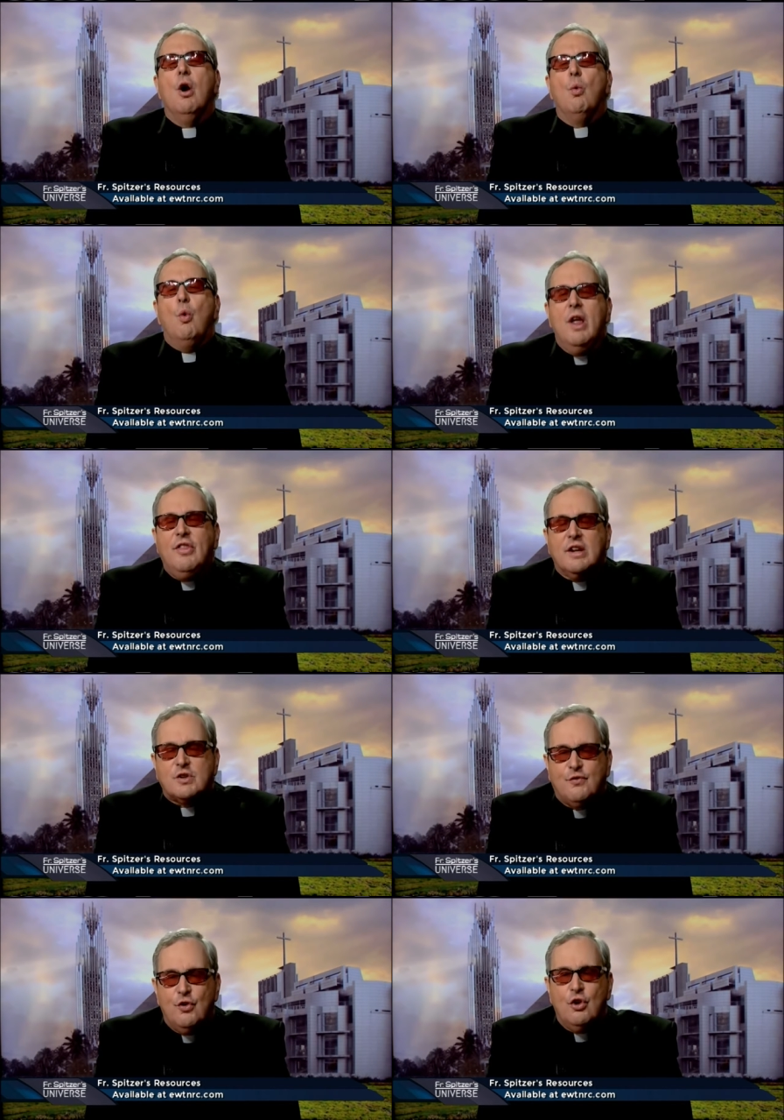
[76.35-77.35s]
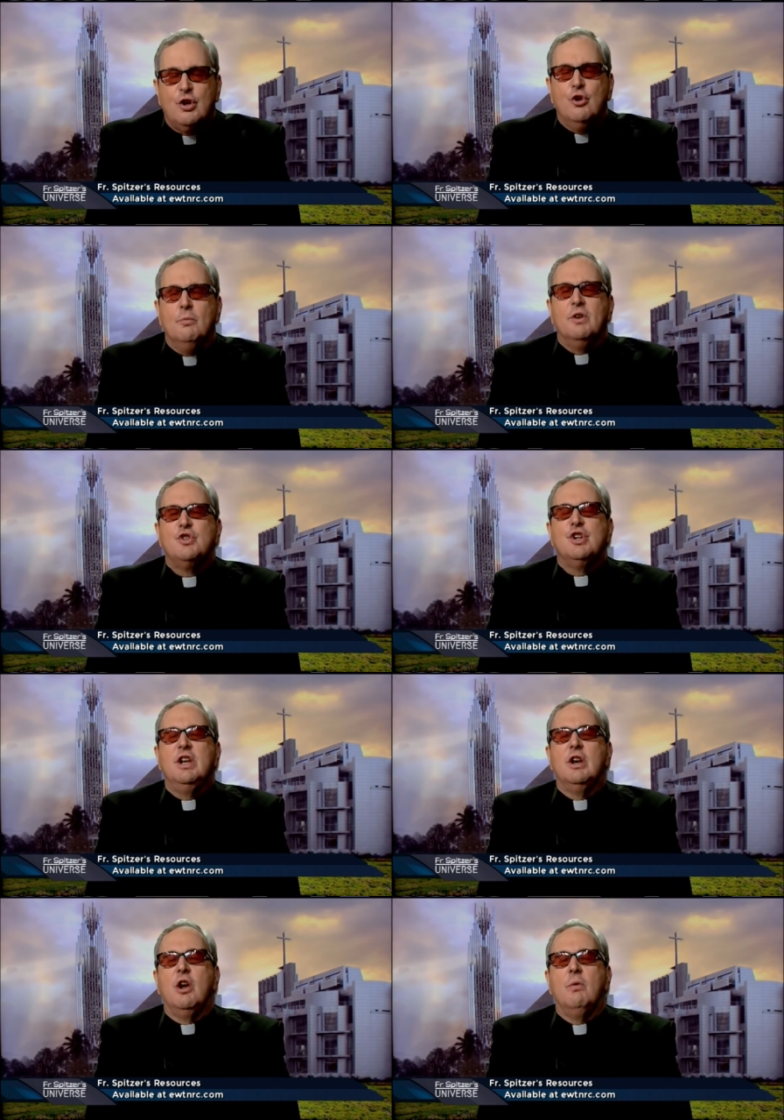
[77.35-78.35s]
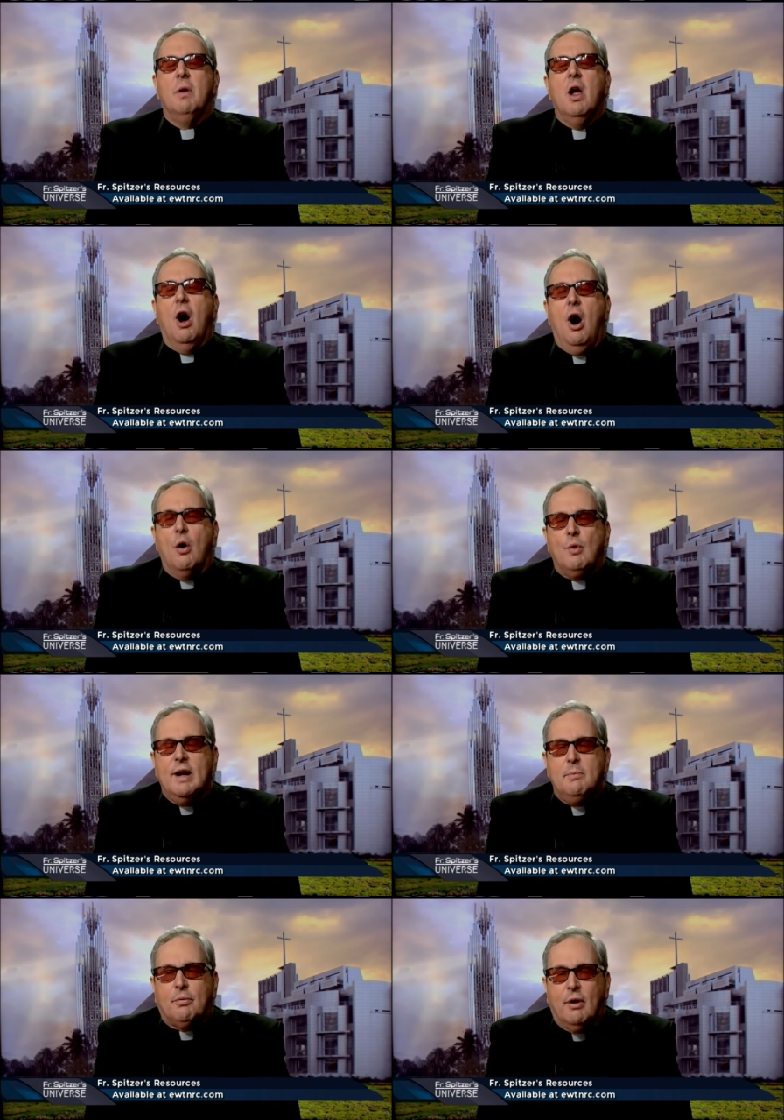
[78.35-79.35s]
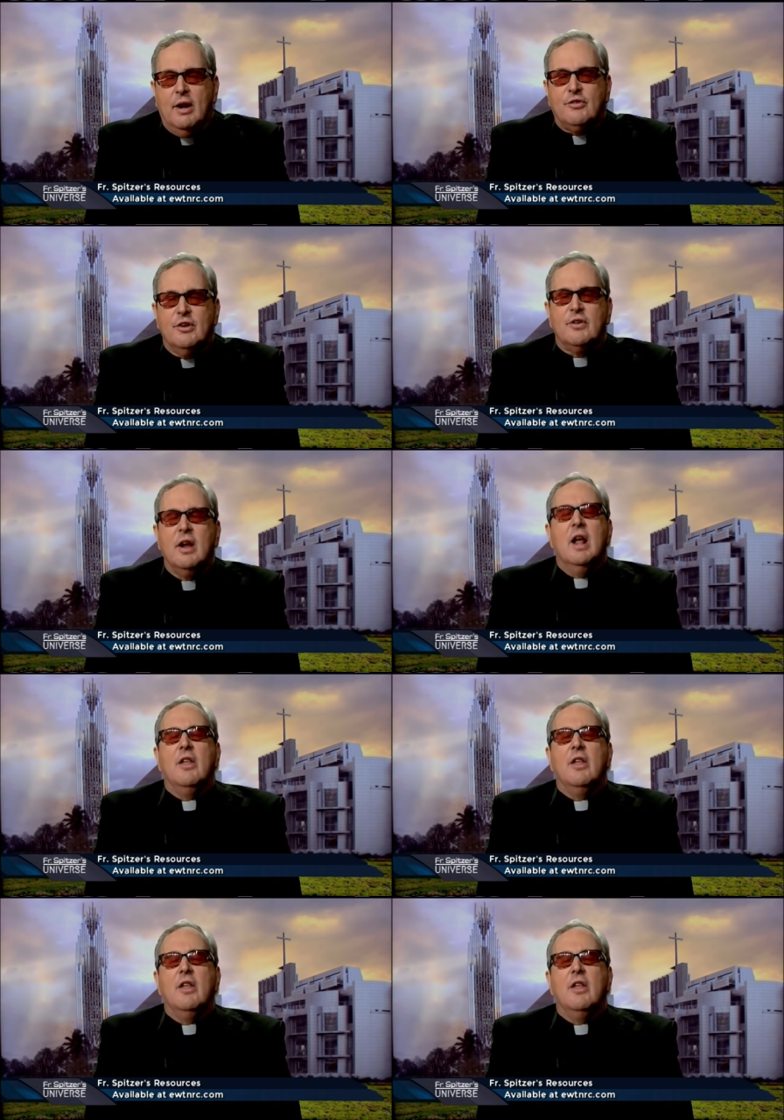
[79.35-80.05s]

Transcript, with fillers: with its full human genome already present,